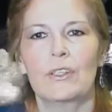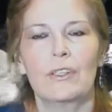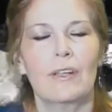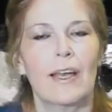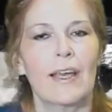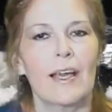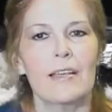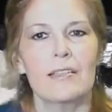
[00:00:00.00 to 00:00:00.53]

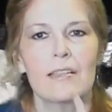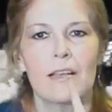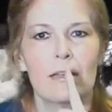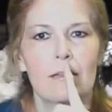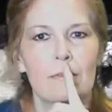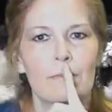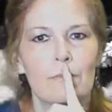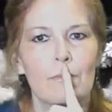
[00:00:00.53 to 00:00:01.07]
Like I
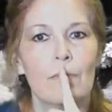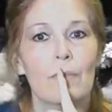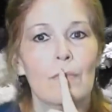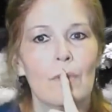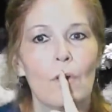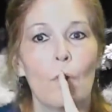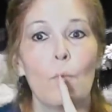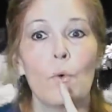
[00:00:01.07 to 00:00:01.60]
said,
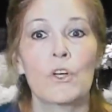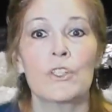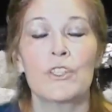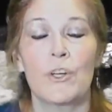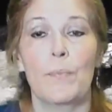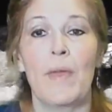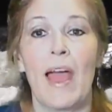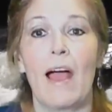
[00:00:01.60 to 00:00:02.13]
words
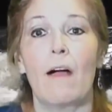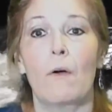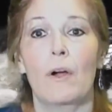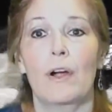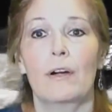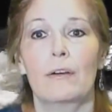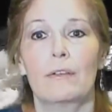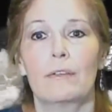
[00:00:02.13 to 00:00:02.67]
are
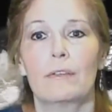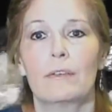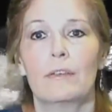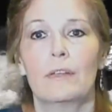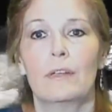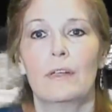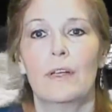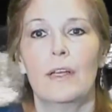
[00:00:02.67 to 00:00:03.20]
power.
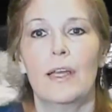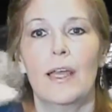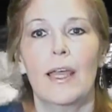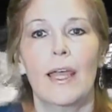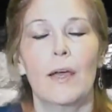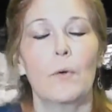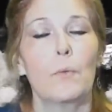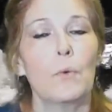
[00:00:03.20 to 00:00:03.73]

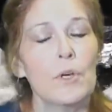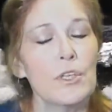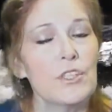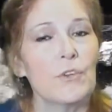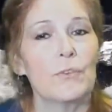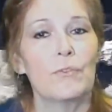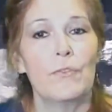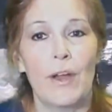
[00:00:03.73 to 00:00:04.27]
Words
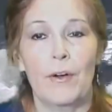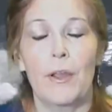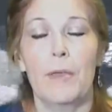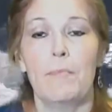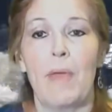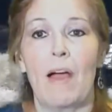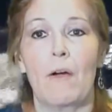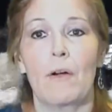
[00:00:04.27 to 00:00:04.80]
are very
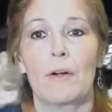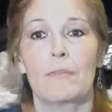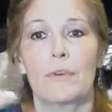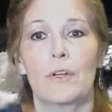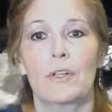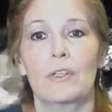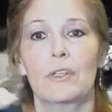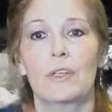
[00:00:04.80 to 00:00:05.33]

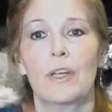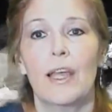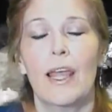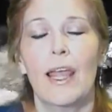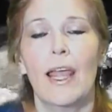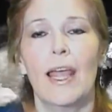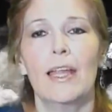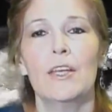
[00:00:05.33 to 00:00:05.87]
powerful.
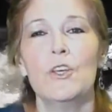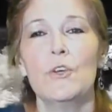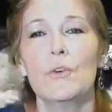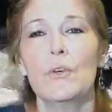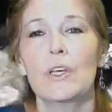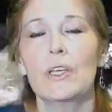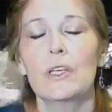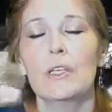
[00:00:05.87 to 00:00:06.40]
And you
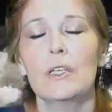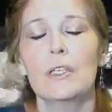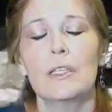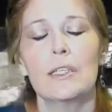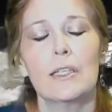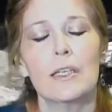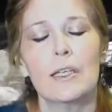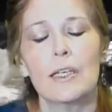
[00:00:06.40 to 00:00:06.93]
can
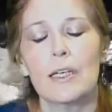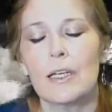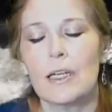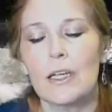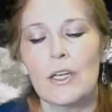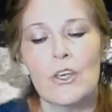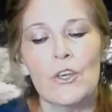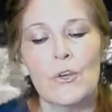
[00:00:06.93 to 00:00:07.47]

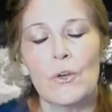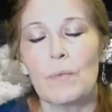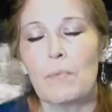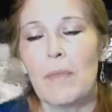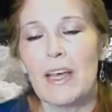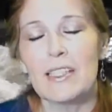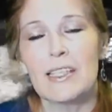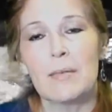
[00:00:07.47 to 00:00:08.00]

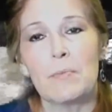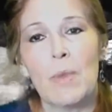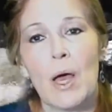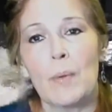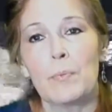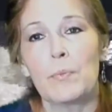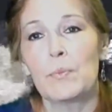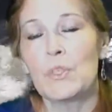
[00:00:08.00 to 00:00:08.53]
mess them
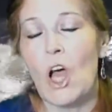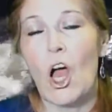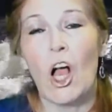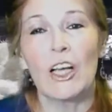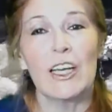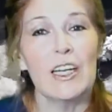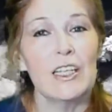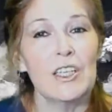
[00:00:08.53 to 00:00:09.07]
up
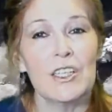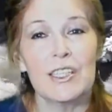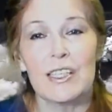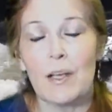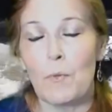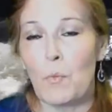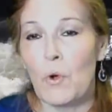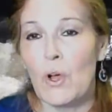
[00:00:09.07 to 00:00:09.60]
talking to
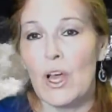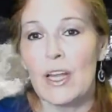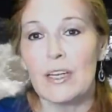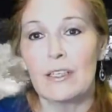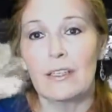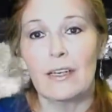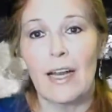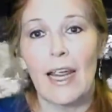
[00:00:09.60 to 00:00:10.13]

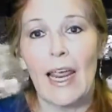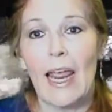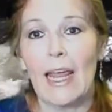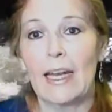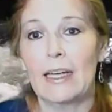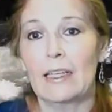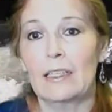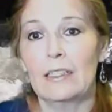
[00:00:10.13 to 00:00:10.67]
someone,
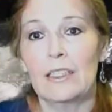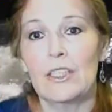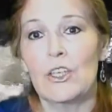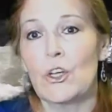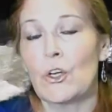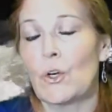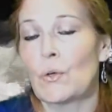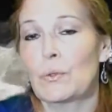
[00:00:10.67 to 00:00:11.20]
and you
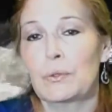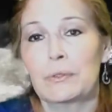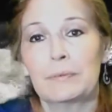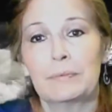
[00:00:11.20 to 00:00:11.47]
know.